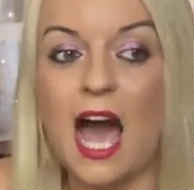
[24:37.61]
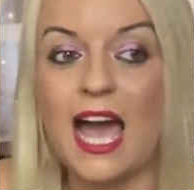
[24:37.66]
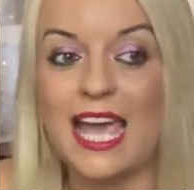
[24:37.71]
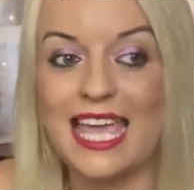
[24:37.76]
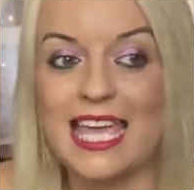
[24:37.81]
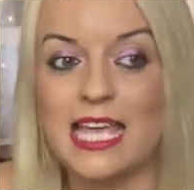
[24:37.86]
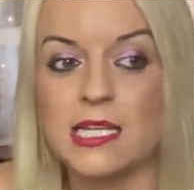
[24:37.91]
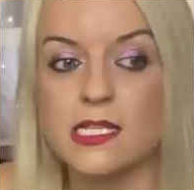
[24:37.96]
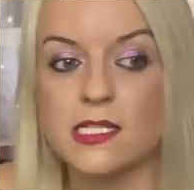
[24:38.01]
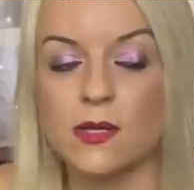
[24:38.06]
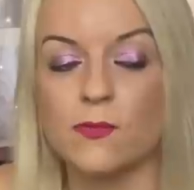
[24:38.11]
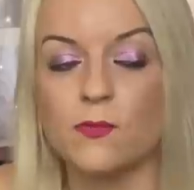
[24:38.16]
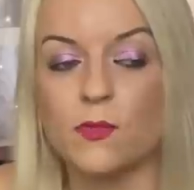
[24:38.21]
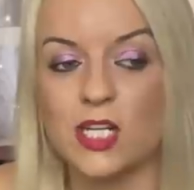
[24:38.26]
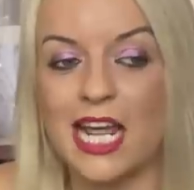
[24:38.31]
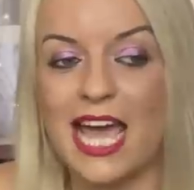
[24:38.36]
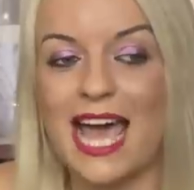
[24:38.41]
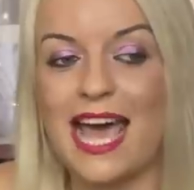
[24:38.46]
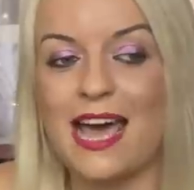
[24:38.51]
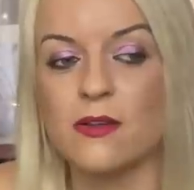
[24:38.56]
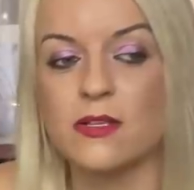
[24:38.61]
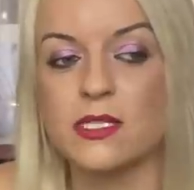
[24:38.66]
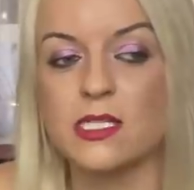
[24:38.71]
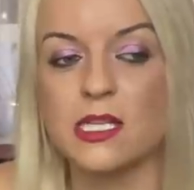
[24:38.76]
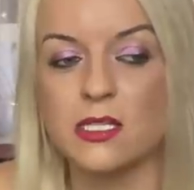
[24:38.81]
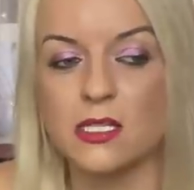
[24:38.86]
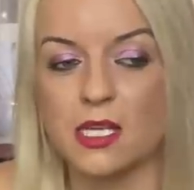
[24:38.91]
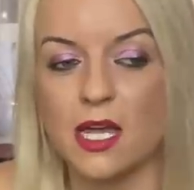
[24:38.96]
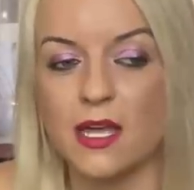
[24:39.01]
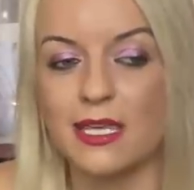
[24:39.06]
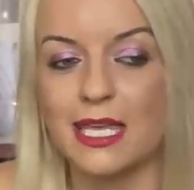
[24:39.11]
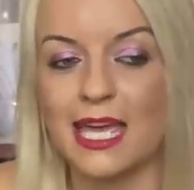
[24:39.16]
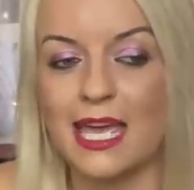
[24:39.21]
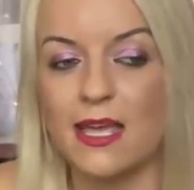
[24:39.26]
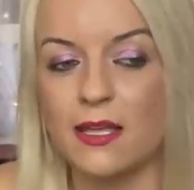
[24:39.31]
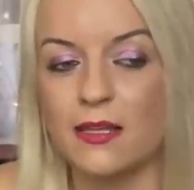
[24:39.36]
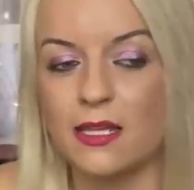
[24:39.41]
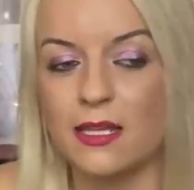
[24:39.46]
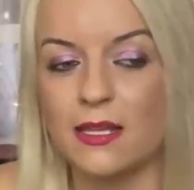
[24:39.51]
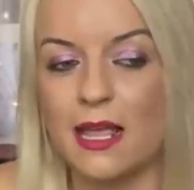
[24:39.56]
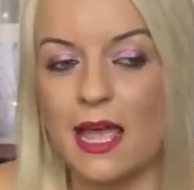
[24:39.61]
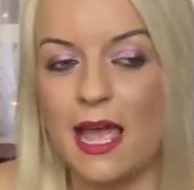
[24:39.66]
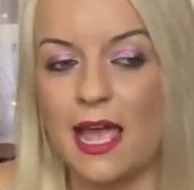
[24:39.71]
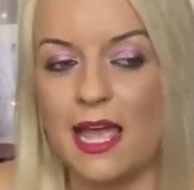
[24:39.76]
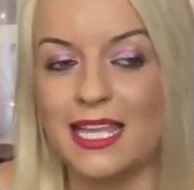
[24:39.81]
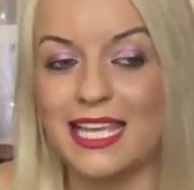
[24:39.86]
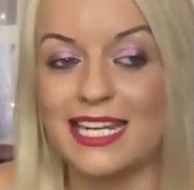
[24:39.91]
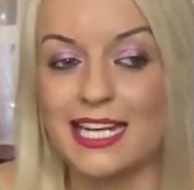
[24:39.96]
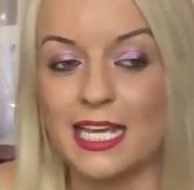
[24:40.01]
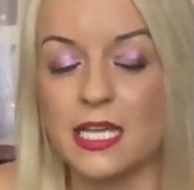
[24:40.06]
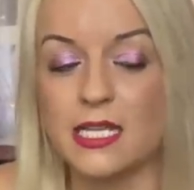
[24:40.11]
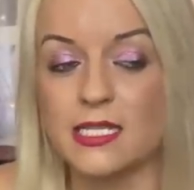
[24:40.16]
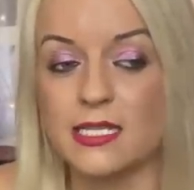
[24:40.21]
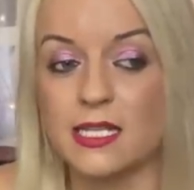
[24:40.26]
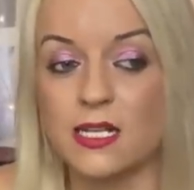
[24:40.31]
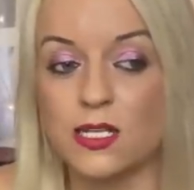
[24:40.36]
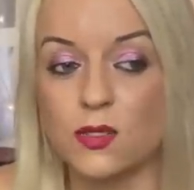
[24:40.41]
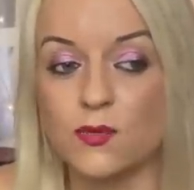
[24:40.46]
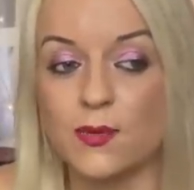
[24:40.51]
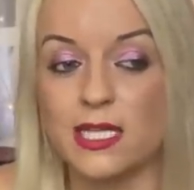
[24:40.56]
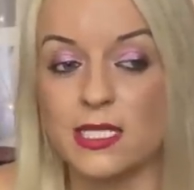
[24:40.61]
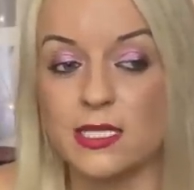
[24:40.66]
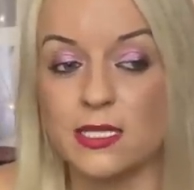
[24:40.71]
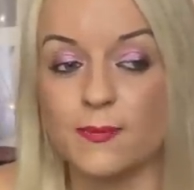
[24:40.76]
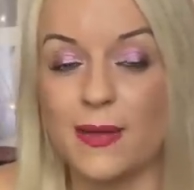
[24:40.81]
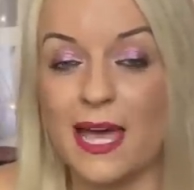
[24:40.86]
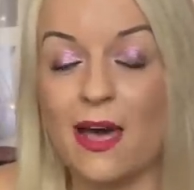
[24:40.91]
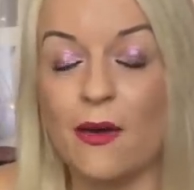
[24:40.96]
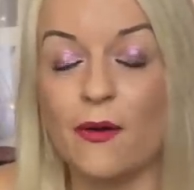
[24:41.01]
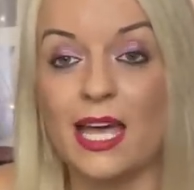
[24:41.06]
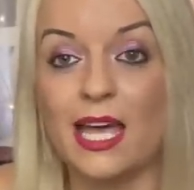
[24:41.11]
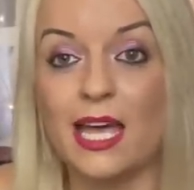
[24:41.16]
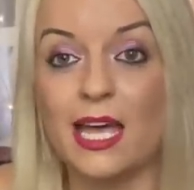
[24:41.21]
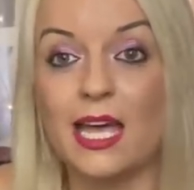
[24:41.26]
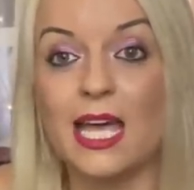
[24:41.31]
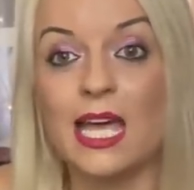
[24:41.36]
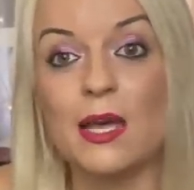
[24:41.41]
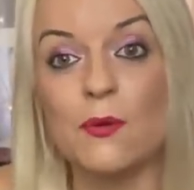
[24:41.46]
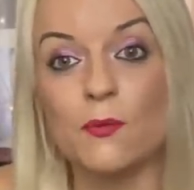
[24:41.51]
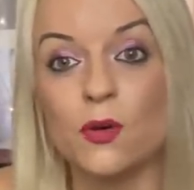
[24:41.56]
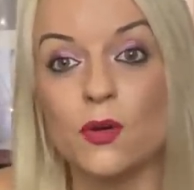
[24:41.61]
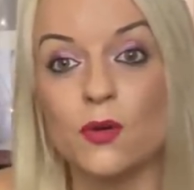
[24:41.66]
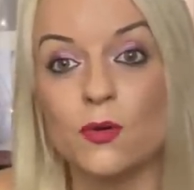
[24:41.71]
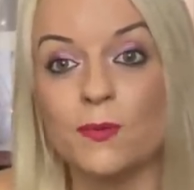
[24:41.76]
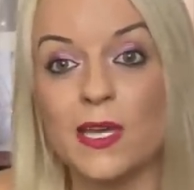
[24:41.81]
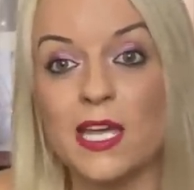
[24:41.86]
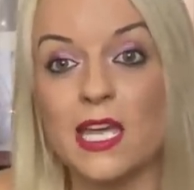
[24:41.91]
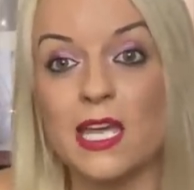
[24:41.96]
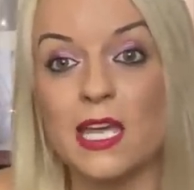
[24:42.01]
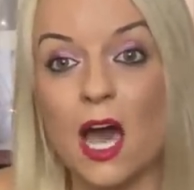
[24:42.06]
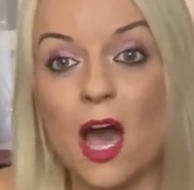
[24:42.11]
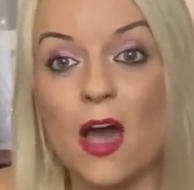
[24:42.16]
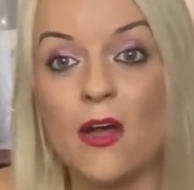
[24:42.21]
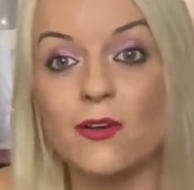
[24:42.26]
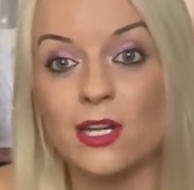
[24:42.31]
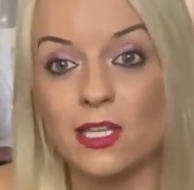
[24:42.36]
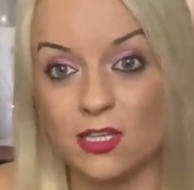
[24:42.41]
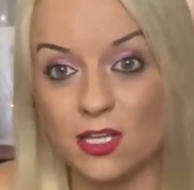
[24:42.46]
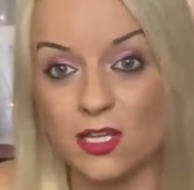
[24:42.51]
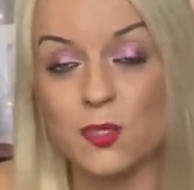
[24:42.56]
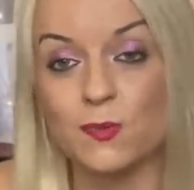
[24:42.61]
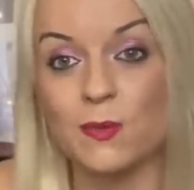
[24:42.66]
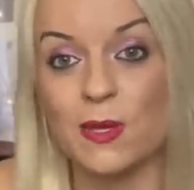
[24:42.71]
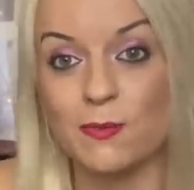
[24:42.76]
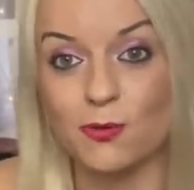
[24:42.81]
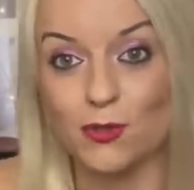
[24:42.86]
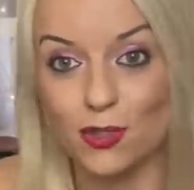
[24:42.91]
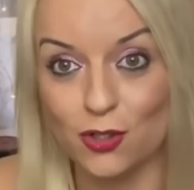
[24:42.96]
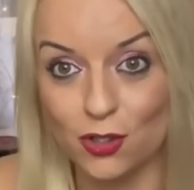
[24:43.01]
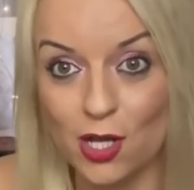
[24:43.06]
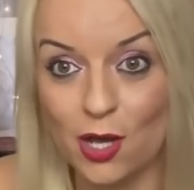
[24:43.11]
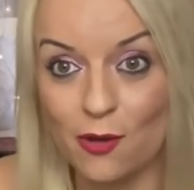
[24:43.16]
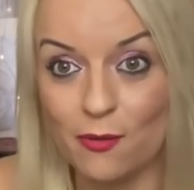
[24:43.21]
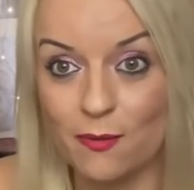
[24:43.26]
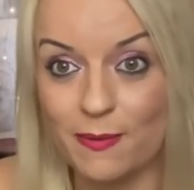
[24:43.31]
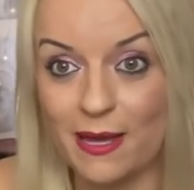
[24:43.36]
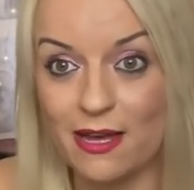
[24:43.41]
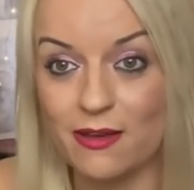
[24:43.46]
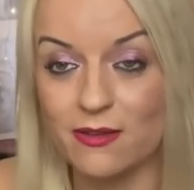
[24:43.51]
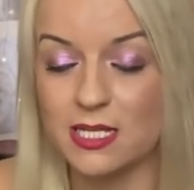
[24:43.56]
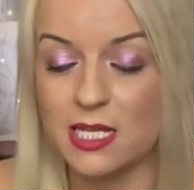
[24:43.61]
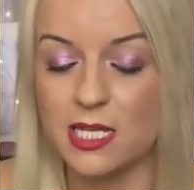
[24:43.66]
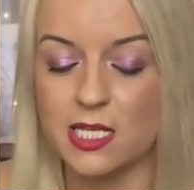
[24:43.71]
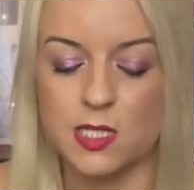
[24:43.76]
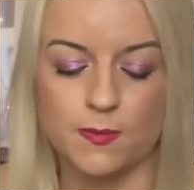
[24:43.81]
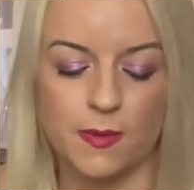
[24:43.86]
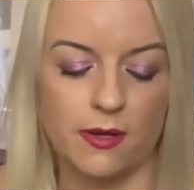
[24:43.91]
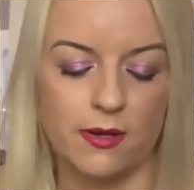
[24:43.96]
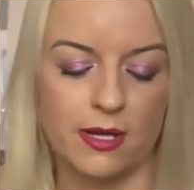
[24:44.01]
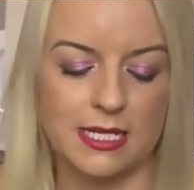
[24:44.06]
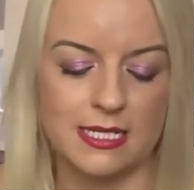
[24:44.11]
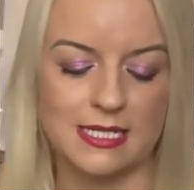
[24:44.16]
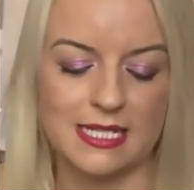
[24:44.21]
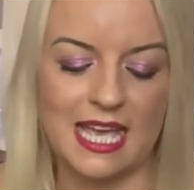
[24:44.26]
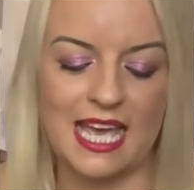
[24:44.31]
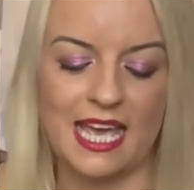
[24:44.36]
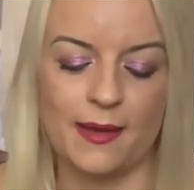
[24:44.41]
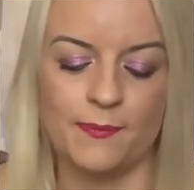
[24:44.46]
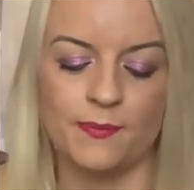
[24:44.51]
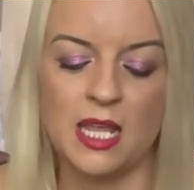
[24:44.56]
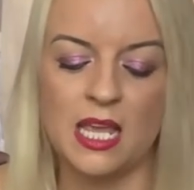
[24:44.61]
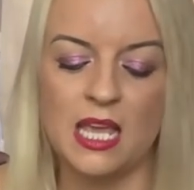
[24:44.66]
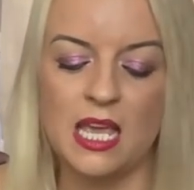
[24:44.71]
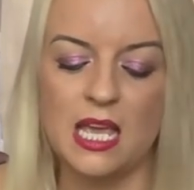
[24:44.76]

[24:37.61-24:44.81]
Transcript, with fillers: i.e someone else then don't get uh, your knickers in a twist about it it will be only those people that know about it spirit are saying